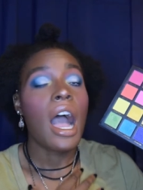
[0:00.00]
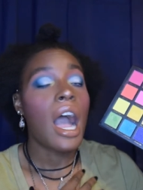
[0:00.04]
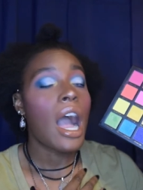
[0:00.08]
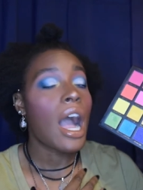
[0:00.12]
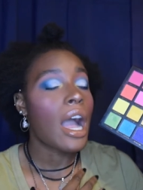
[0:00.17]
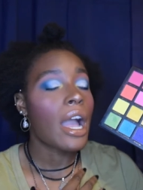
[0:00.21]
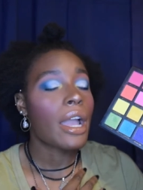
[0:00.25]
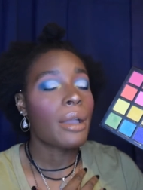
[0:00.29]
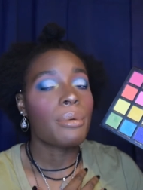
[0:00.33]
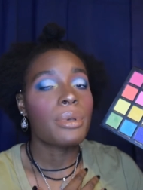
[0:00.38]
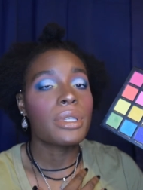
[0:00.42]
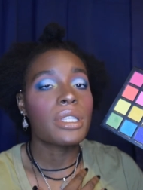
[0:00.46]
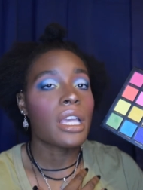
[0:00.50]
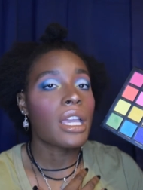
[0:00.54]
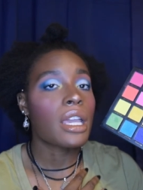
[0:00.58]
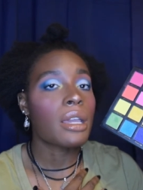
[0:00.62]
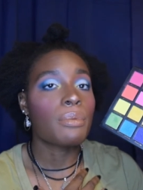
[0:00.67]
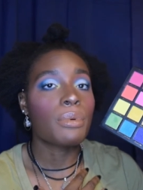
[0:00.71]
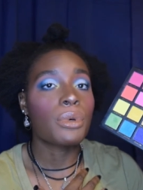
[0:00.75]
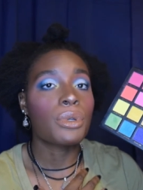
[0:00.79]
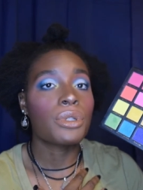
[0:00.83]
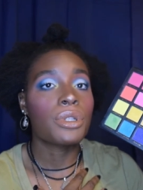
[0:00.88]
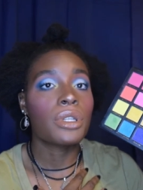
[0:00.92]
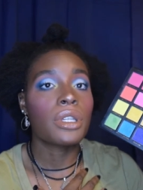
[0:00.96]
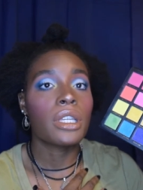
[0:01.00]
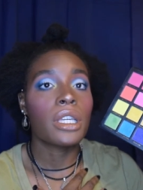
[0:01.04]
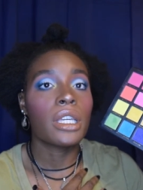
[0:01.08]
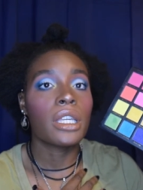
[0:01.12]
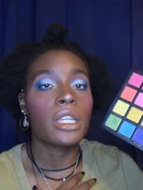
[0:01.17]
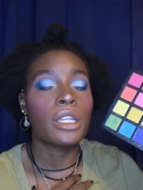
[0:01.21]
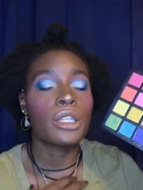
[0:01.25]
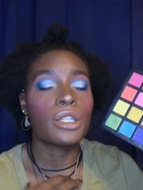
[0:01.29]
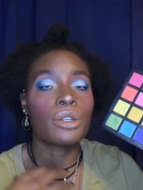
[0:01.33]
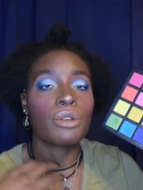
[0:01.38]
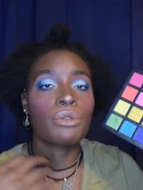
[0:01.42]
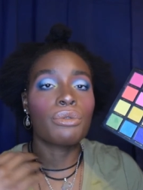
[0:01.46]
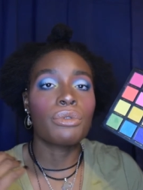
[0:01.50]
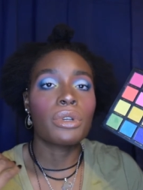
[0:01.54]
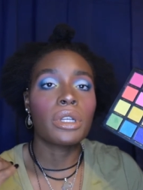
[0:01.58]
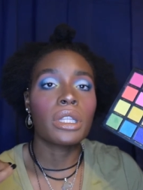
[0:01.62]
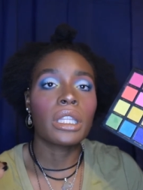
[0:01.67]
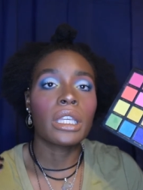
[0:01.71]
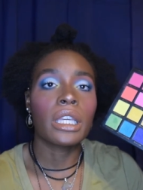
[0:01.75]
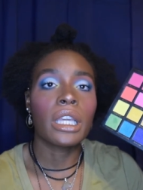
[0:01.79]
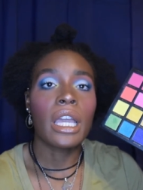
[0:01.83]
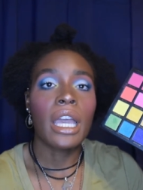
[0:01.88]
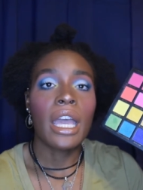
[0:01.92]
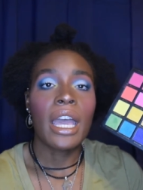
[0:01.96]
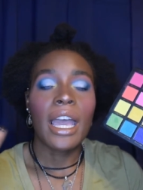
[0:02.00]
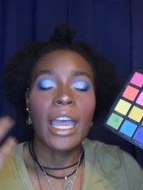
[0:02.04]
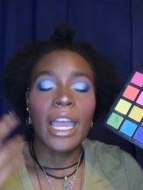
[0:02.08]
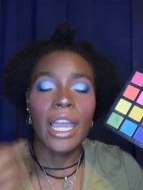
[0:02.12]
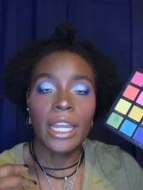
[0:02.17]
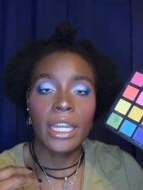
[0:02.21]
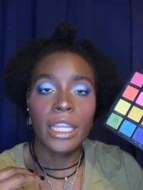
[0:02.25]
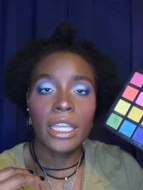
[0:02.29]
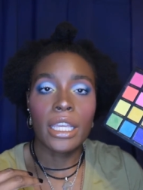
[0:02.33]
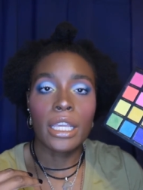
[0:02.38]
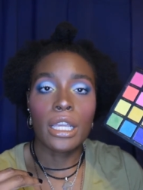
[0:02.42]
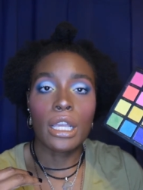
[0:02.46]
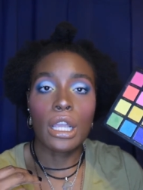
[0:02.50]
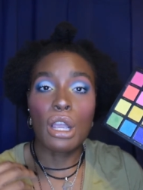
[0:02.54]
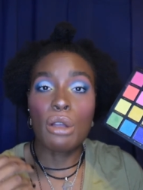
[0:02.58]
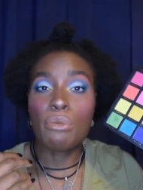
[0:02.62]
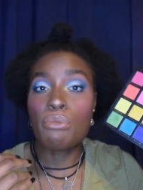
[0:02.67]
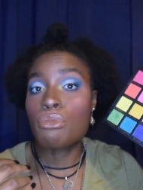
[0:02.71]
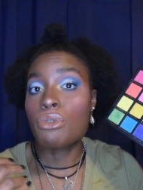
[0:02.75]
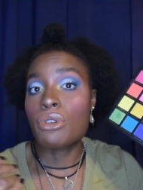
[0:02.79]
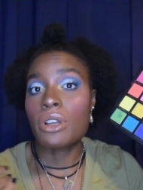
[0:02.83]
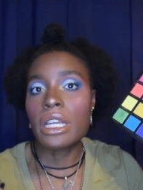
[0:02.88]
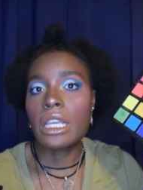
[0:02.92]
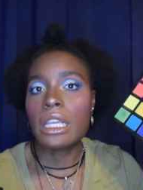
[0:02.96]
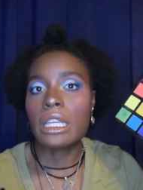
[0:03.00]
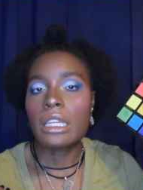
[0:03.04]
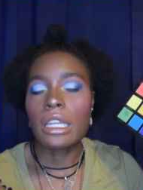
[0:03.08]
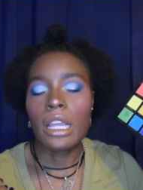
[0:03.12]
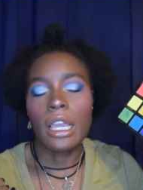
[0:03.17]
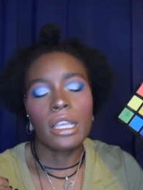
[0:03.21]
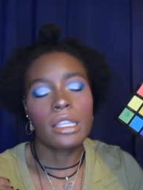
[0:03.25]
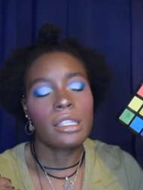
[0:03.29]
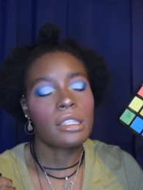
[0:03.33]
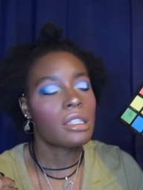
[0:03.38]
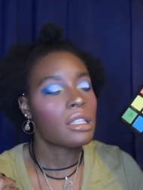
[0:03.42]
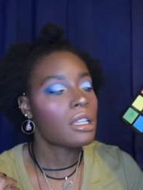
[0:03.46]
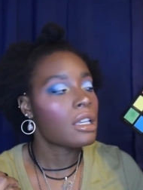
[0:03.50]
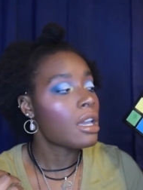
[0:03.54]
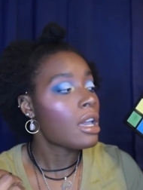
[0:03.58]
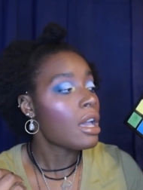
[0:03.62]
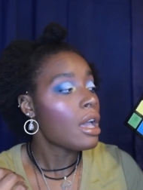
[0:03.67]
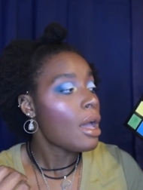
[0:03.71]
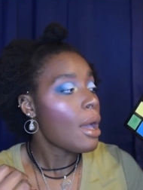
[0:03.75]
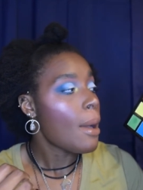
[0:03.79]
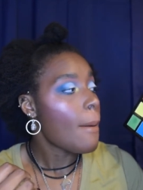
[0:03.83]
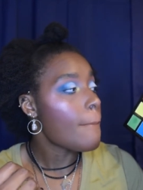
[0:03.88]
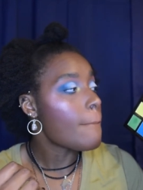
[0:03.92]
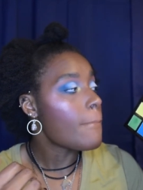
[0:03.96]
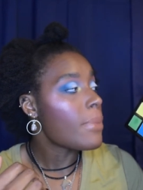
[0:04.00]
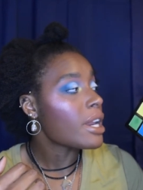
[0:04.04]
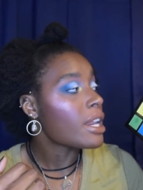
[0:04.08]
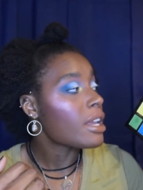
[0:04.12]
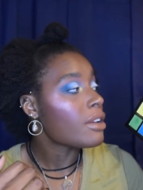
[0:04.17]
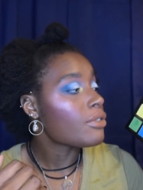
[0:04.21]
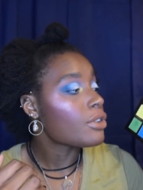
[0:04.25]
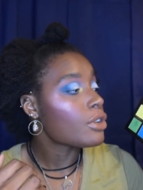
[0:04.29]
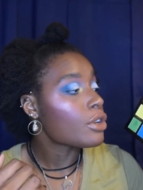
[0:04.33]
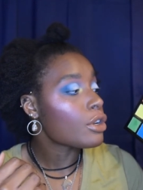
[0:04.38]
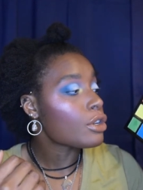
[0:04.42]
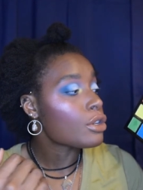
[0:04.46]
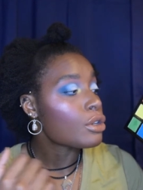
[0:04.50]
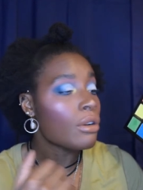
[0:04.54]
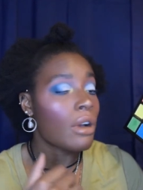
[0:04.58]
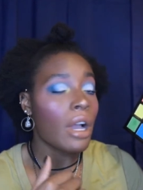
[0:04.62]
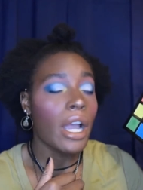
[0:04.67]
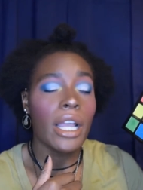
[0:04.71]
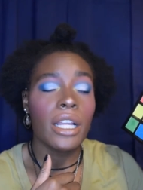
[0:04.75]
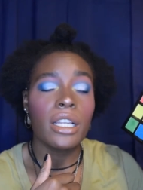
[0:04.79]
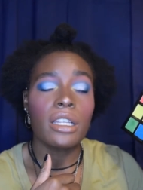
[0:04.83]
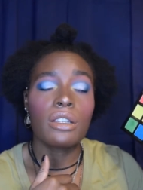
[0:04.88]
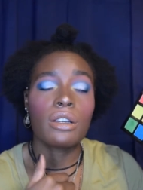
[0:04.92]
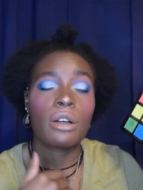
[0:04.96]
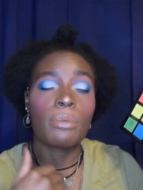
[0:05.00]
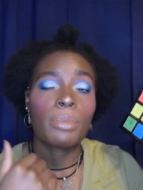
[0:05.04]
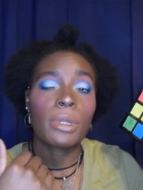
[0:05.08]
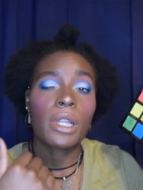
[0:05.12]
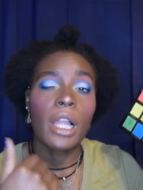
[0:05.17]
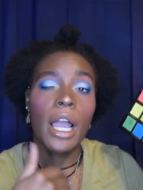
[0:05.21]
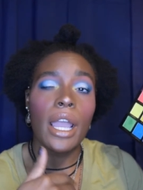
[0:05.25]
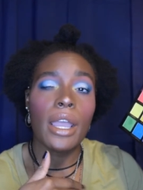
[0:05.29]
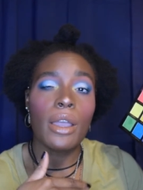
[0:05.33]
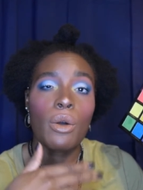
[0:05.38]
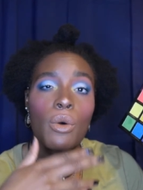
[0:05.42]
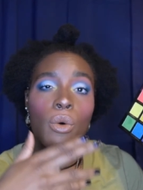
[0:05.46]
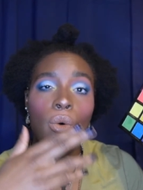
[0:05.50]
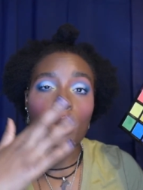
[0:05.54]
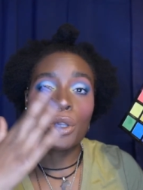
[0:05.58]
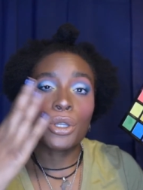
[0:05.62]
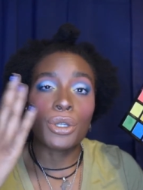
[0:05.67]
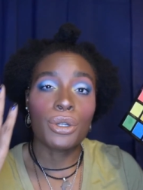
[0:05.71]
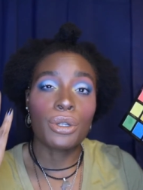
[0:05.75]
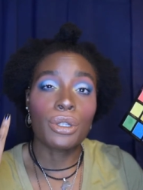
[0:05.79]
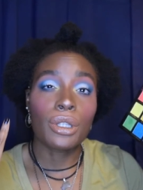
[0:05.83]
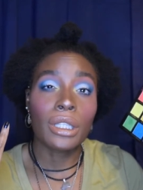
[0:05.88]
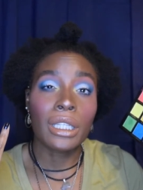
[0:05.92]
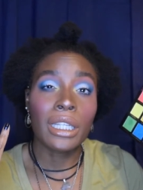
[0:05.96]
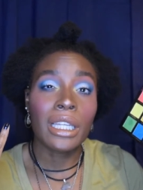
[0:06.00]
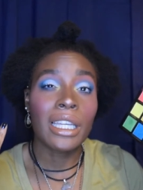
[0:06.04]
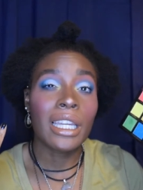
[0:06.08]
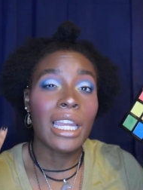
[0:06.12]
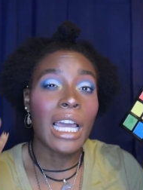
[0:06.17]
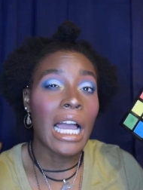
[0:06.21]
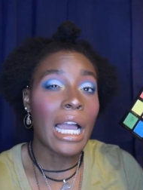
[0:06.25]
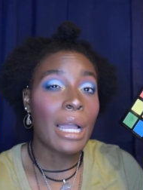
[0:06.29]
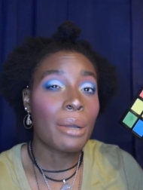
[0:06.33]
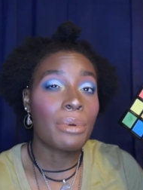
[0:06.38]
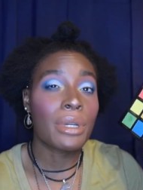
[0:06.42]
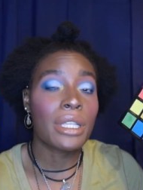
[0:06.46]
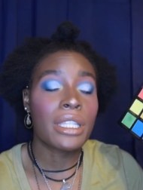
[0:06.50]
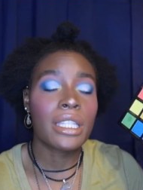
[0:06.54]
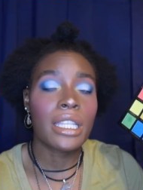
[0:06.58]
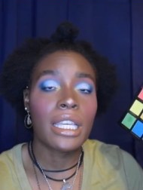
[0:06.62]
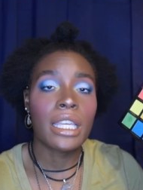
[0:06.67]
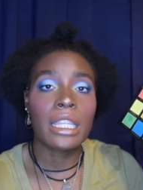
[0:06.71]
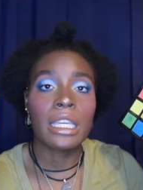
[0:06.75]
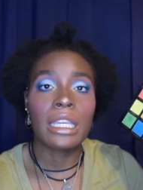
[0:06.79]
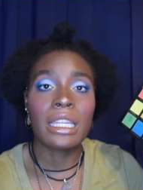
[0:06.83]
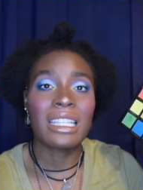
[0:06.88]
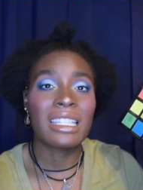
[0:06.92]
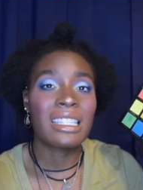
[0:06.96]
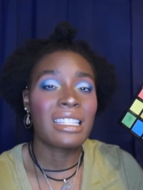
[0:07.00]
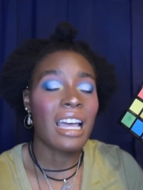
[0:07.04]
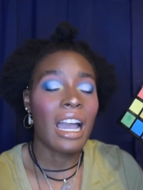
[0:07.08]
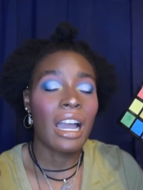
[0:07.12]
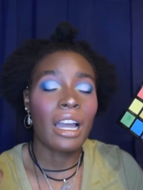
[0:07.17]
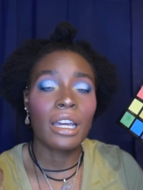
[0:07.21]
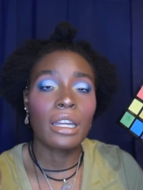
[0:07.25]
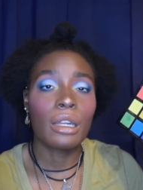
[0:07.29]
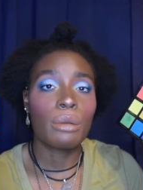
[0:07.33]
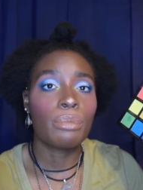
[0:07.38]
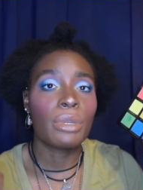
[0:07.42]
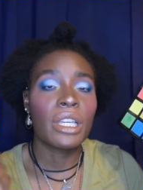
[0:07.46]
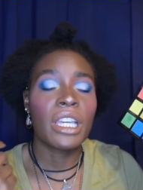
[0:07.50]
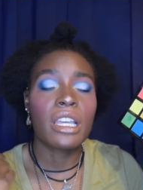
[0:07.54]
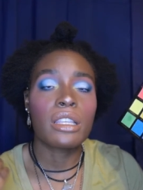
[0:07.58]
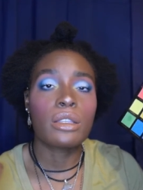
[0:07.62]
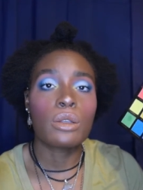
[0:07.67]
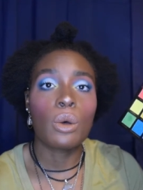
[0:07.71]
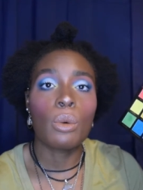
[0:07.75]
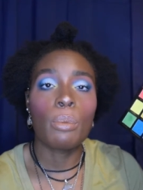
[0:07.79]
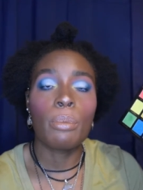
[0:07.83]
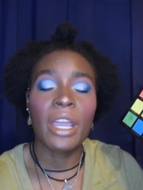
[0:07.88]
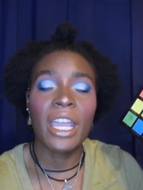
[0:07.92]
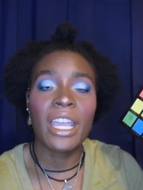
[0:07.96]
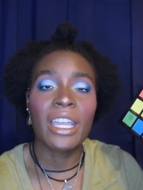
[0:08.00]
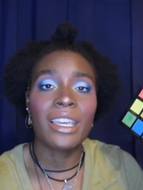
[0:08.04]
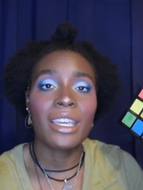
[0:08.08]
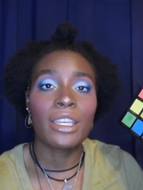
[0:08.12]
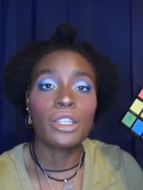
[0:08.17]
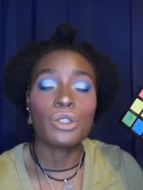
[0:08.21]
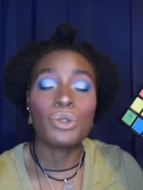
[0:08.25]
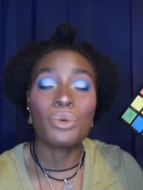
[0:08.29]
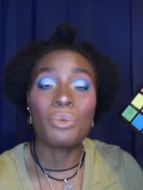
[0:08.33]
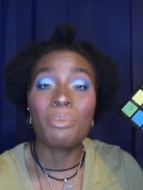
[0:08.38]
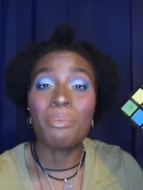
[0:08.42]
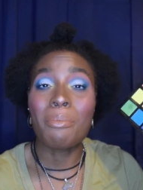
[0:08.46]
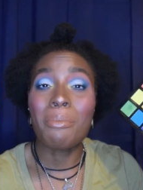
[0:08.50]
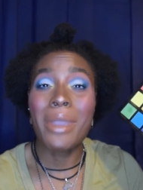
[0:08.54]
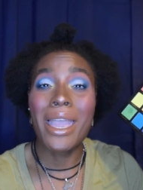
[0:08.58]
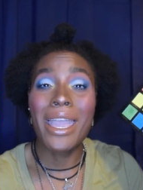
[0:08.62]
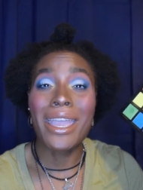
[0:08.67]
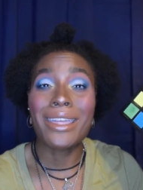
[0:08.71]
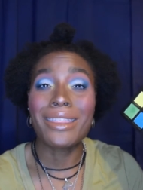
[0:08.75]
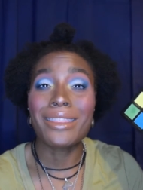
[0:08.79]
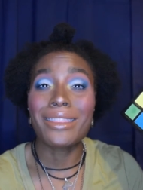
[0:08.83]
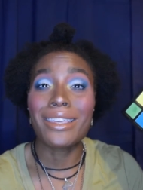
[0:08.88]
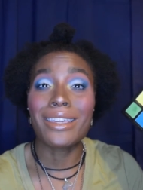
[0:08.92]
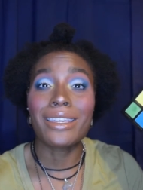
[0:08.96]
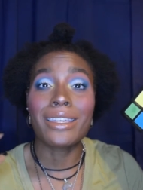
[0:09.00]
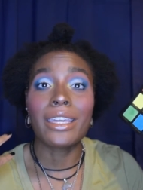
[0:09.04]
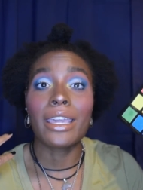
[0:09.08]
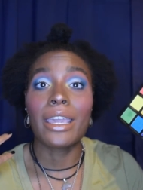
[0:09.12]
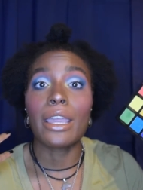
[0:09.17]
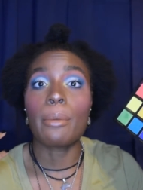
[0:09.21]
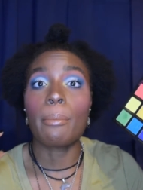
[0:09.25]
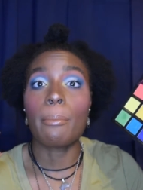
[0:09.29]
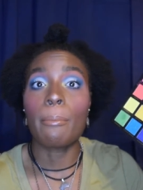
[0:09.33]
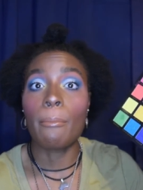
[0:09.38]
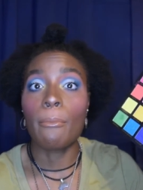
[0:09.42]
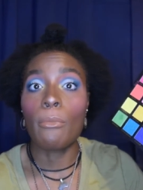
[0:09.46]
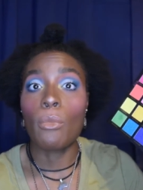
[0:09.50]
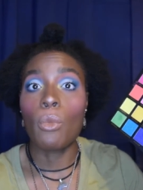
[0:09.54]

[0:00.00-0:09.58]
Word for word: I was able to get it to really adhere pretty nicely, but if you're trying to apply it on your lid, I would say that it's not going to be as opaque as you may think it